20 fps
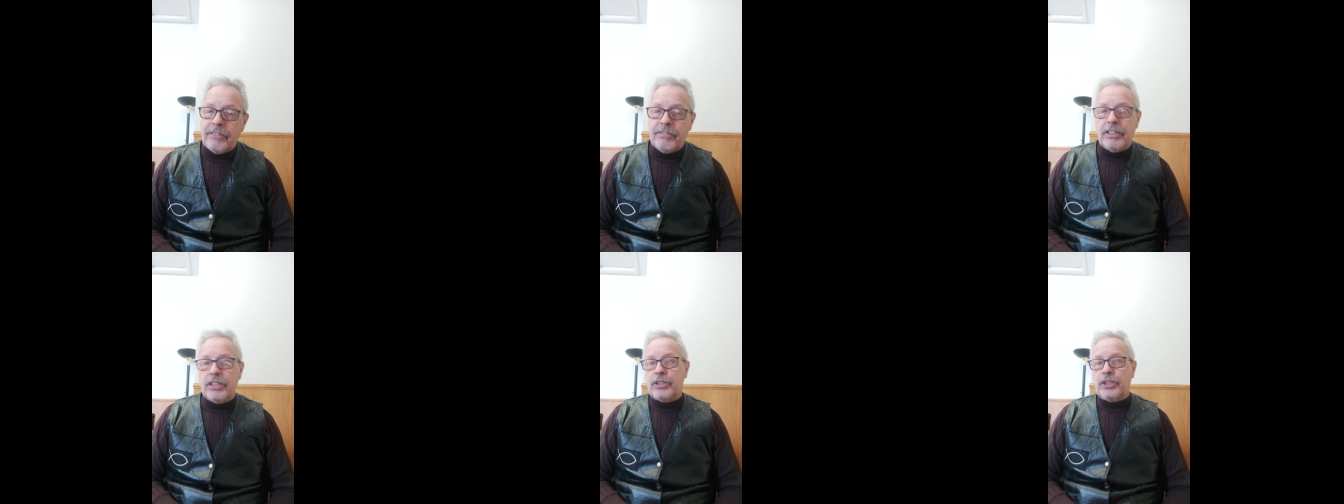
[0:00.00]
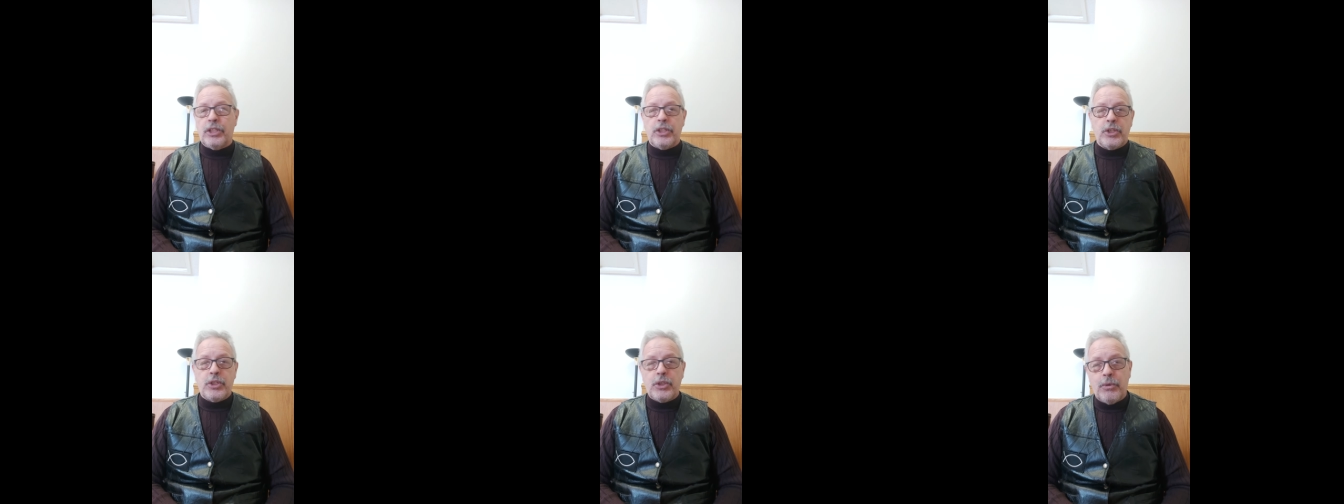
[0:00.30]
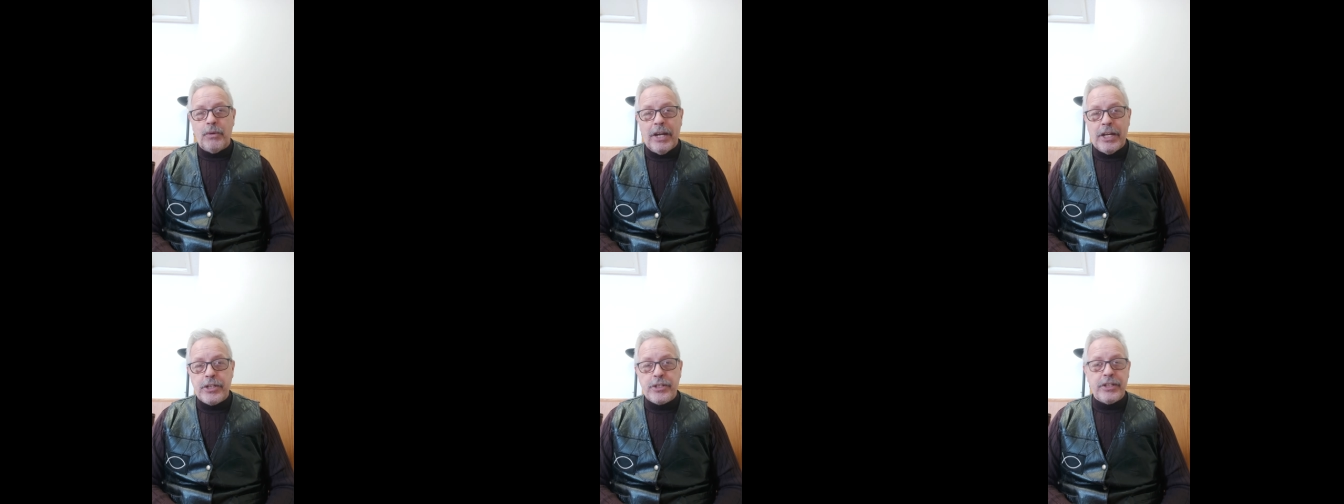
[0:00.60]
of the
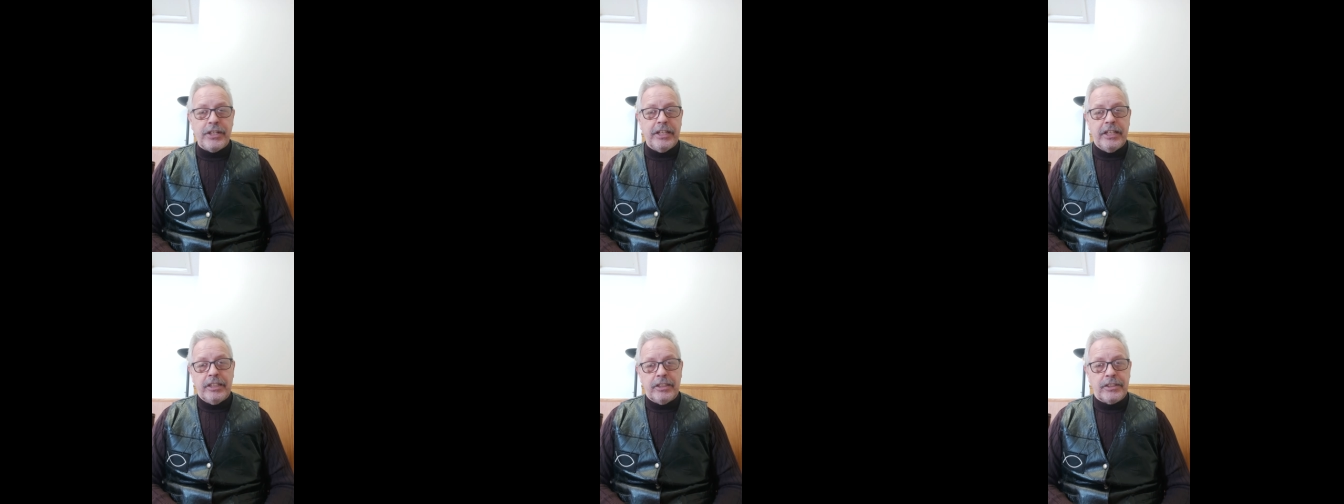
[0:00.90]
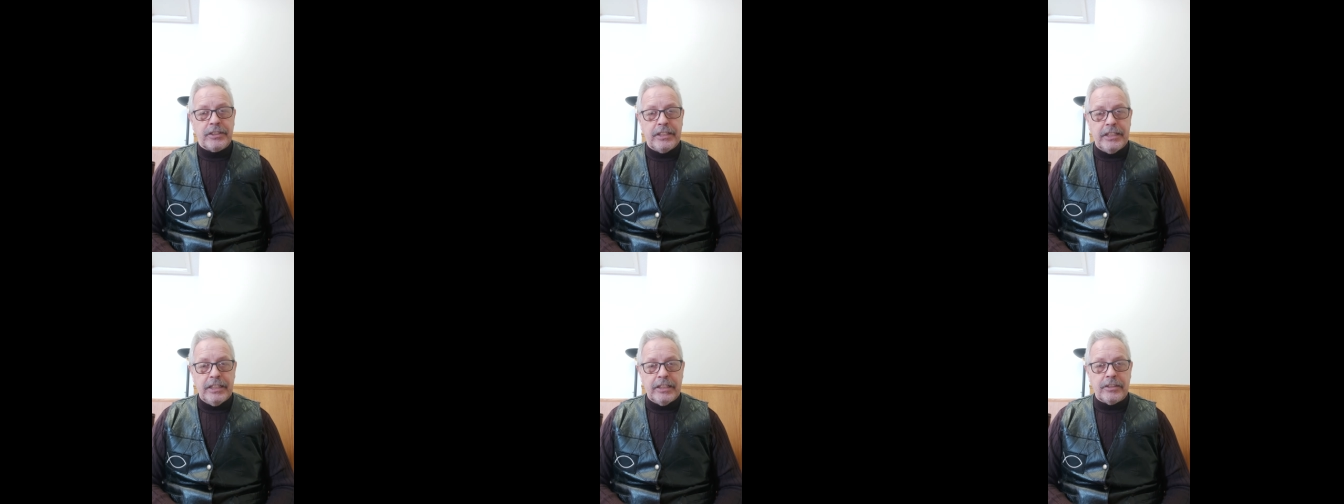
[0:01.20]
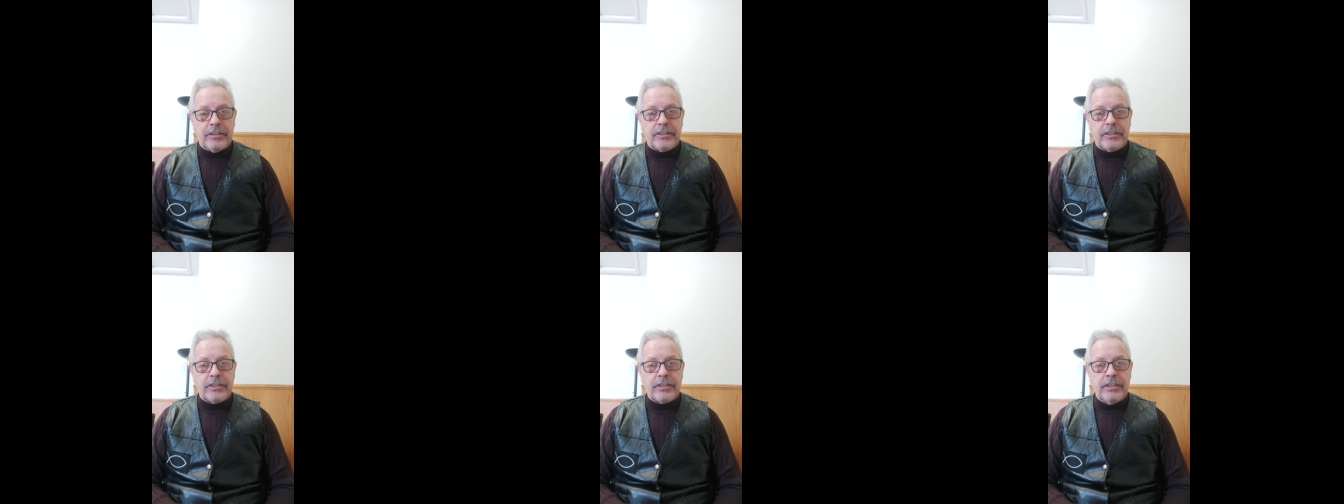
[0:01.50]
situation is
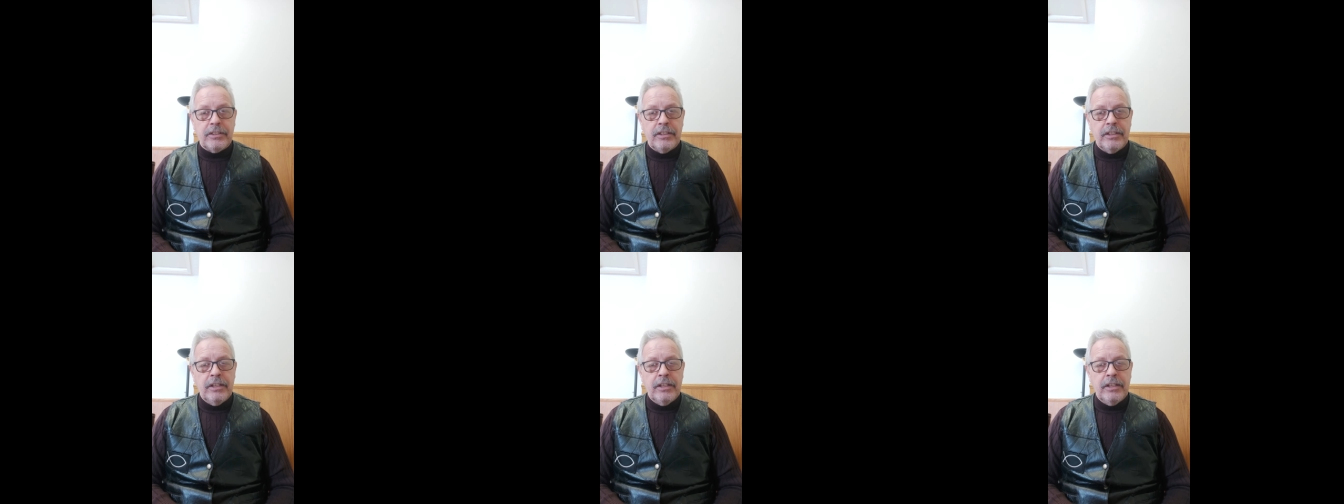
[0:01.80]
this.